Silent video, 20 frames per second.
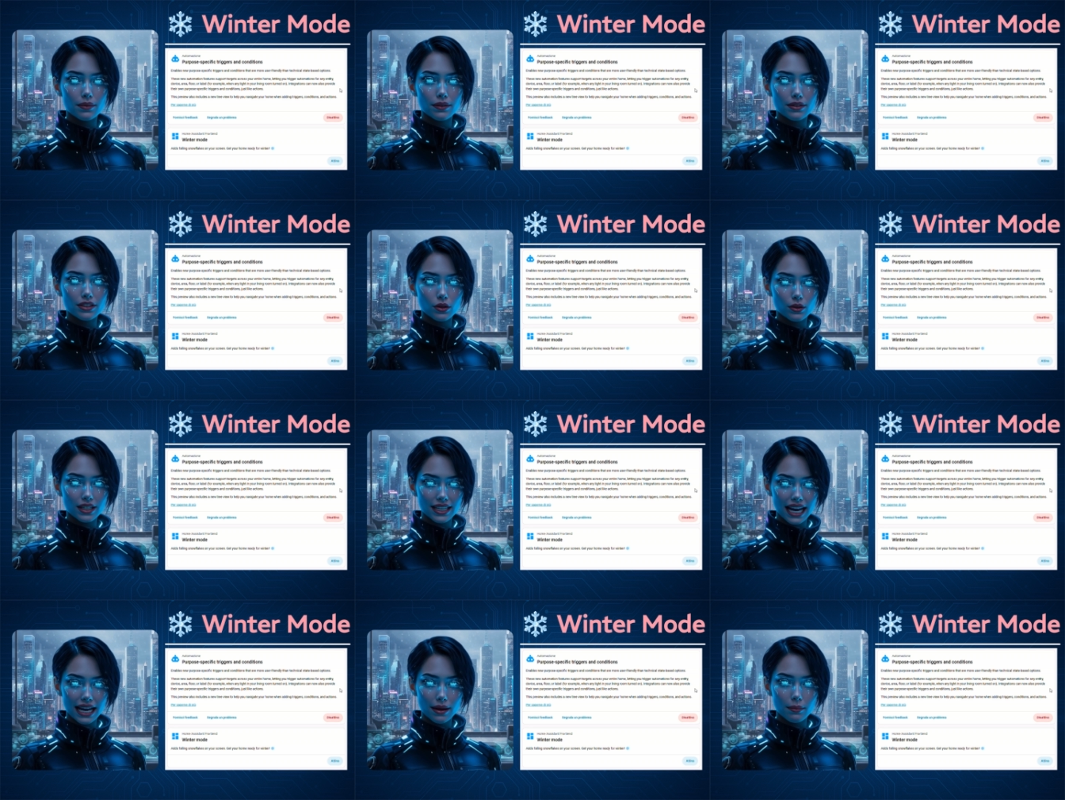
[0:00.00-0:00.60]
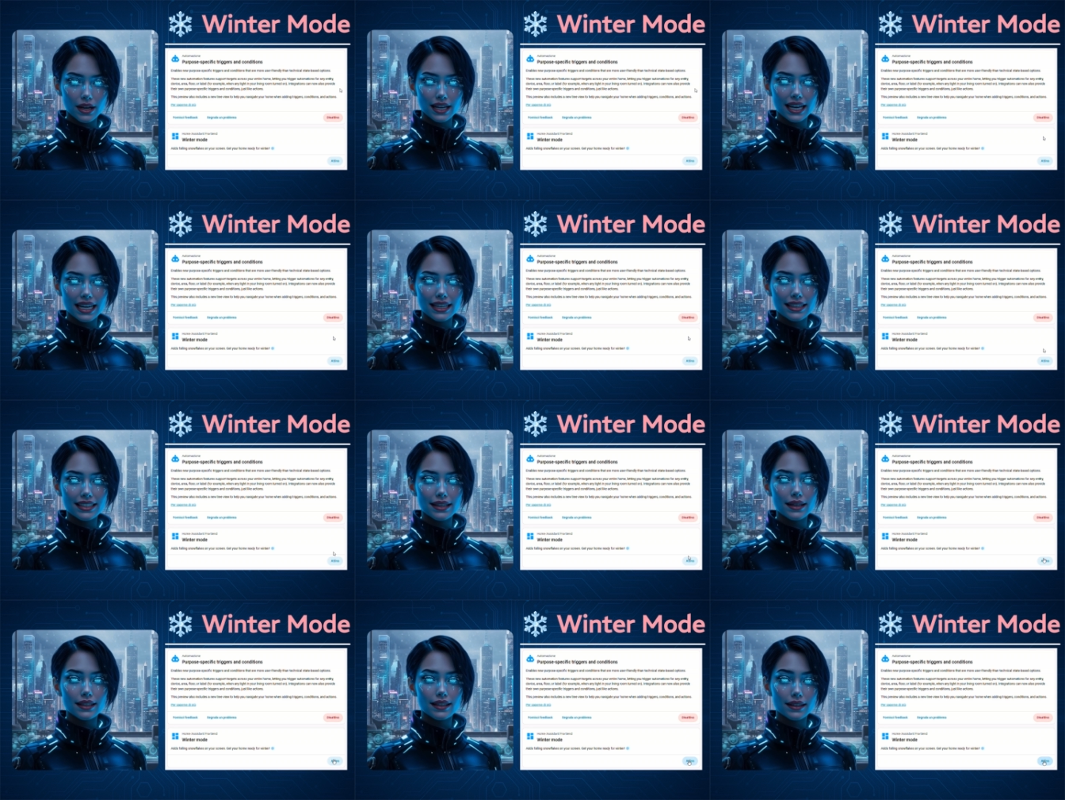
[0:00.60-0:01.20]
To enable
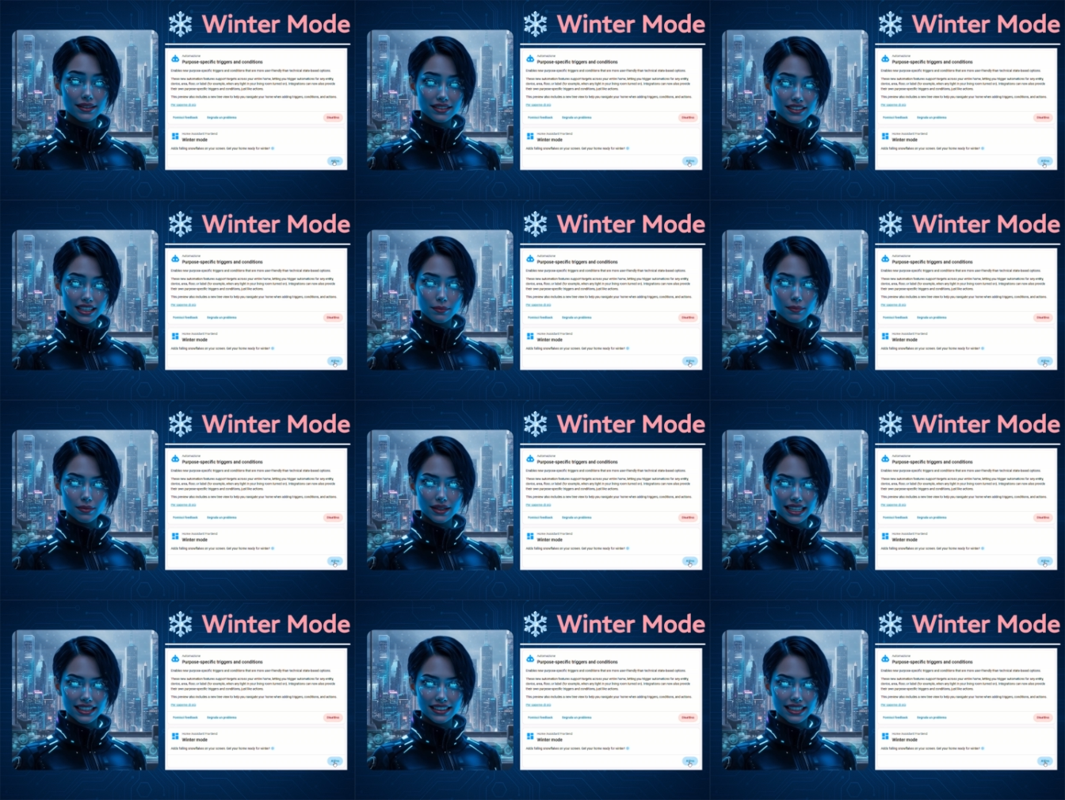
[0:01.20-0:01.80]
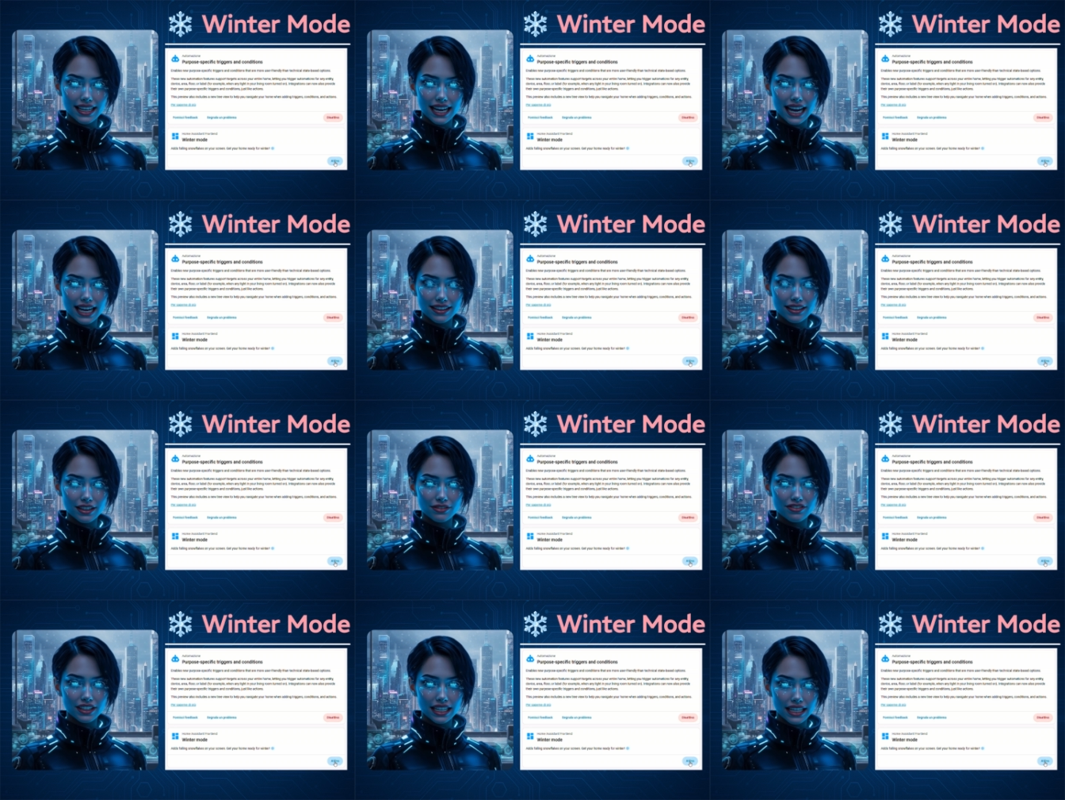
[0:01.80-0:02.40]
it, simply select
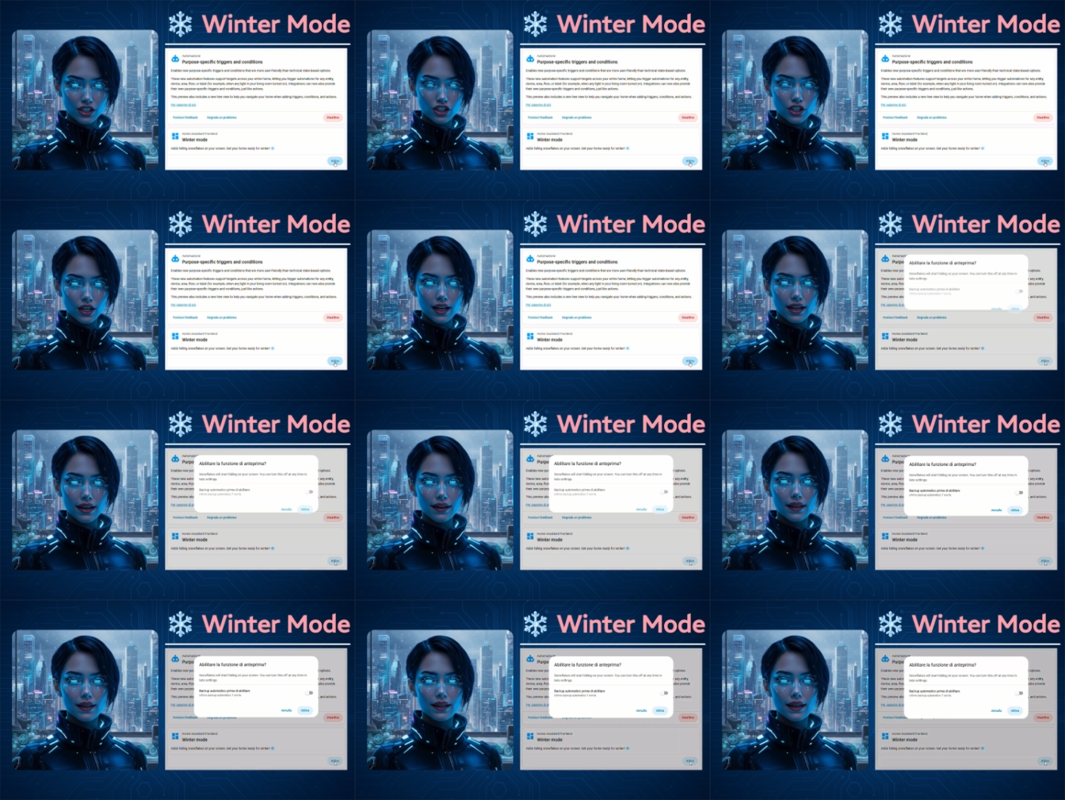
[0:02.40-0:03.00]
the feature